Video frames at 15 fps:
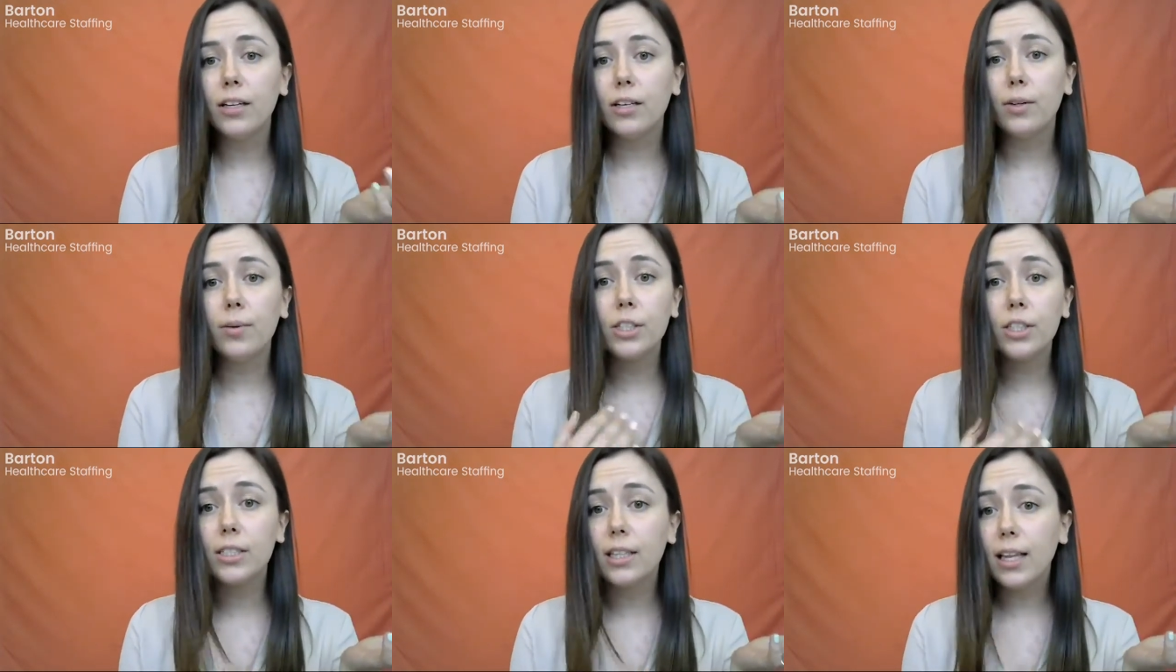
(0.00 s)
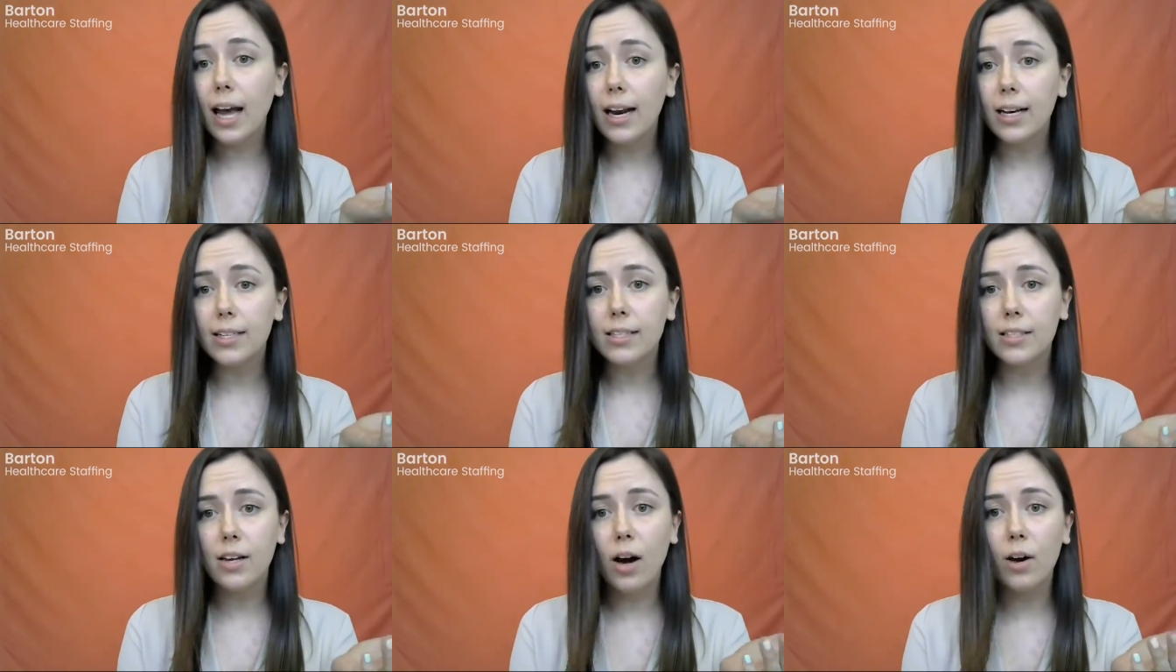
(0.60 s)
you would just let
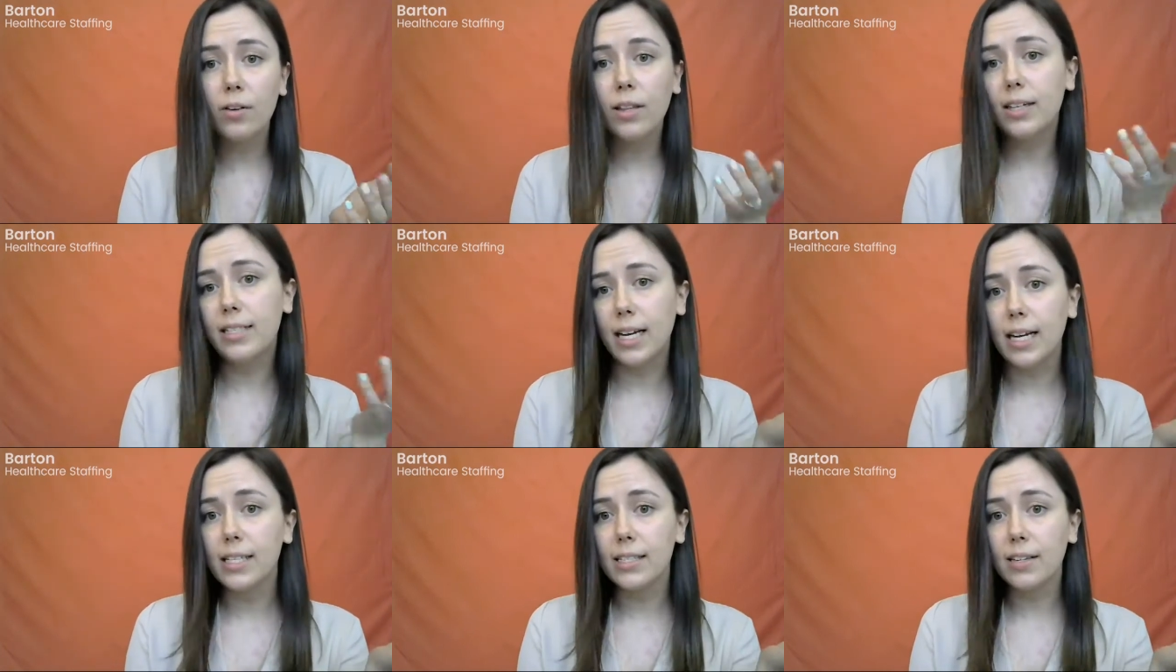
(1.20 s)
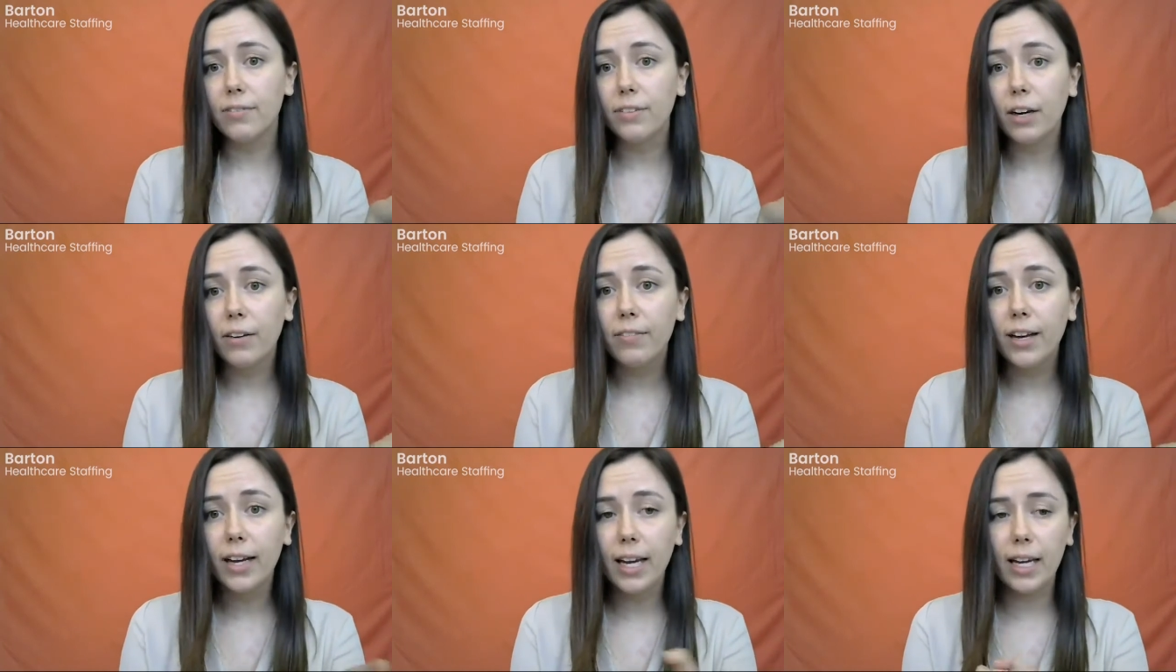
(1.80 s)
us know the dates of your
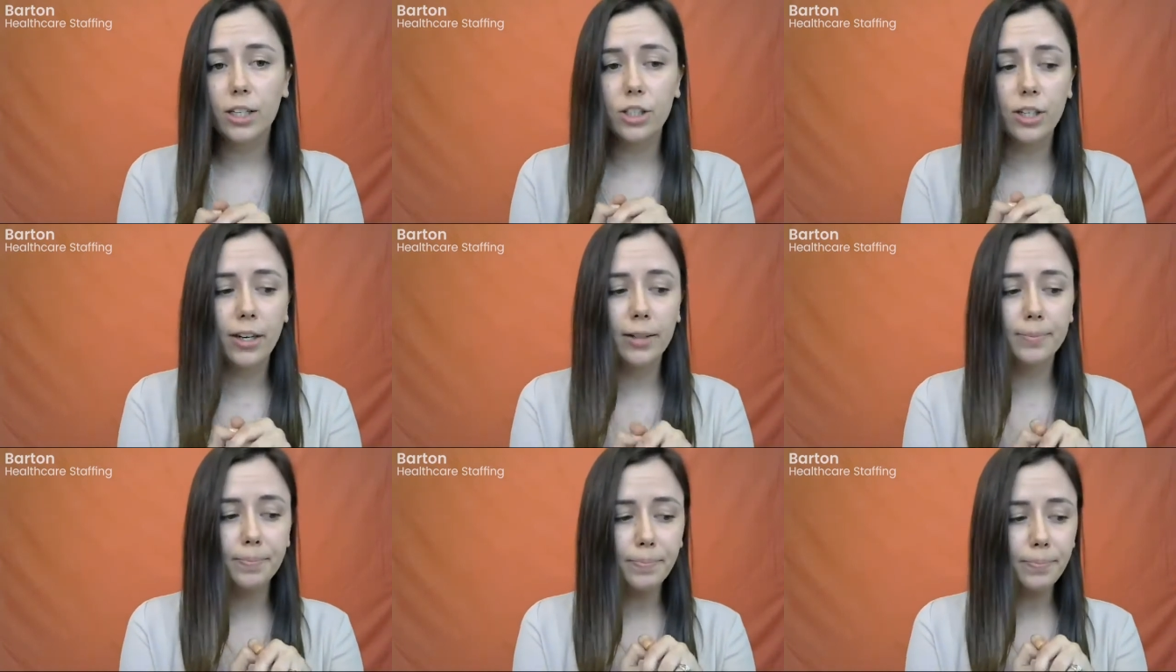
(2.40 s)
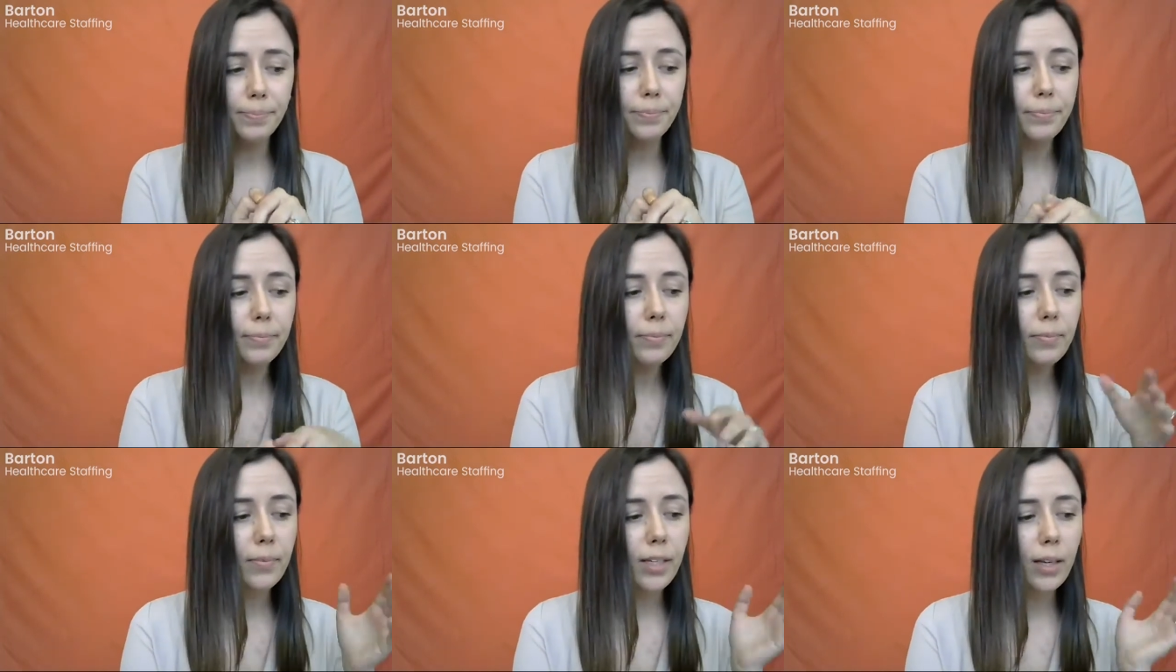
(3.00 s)
vacation.
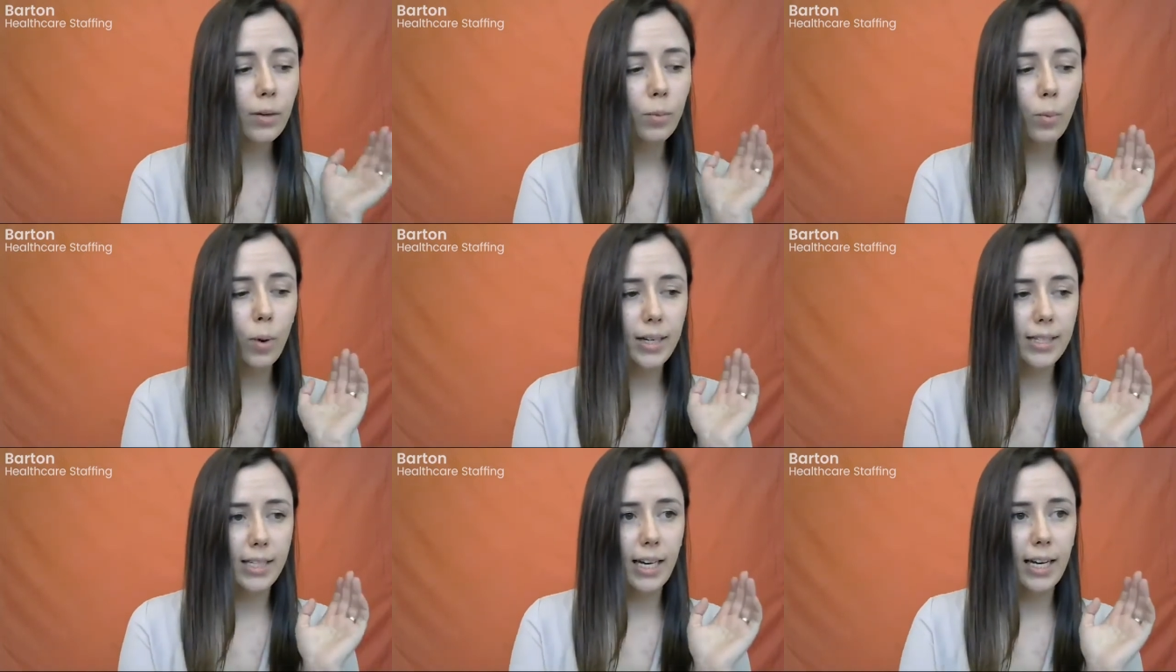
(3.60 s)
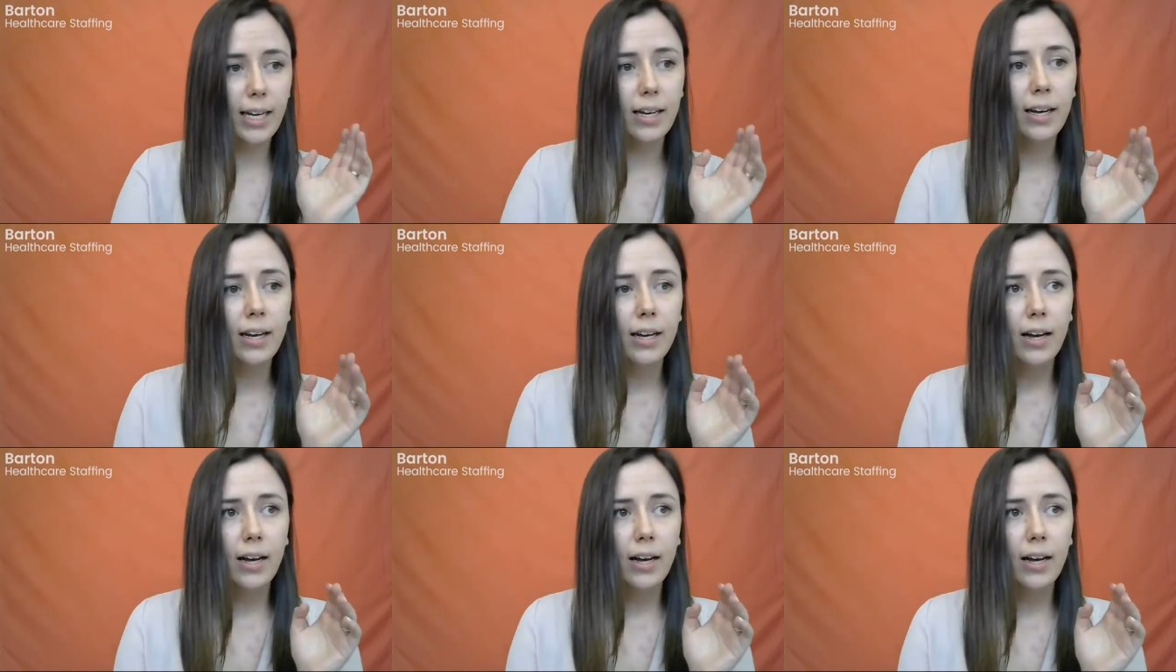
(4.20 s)
what date